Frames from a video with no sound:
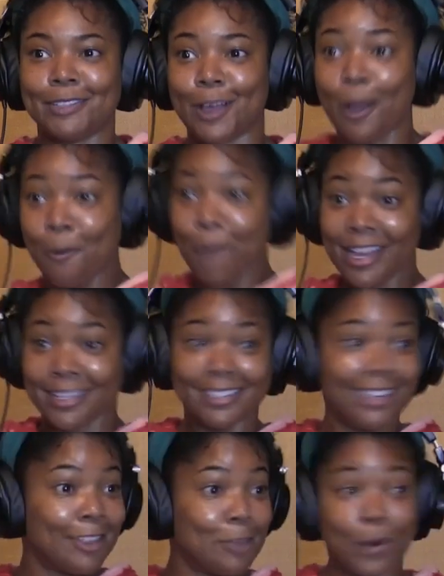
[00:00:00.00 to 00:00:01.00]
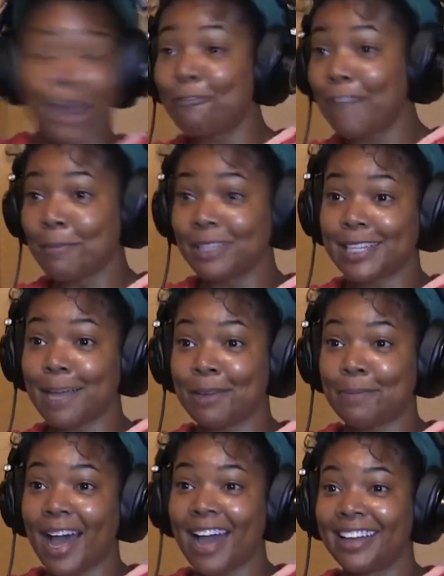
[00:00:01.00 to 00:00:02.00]
I was like, oh, wait, the Proud Family's
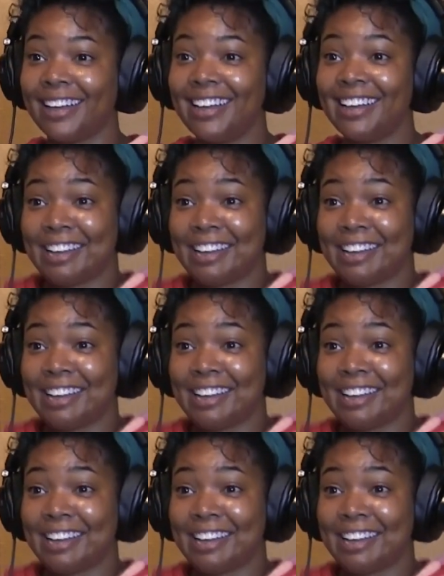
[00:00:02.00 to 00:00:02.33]
coming back?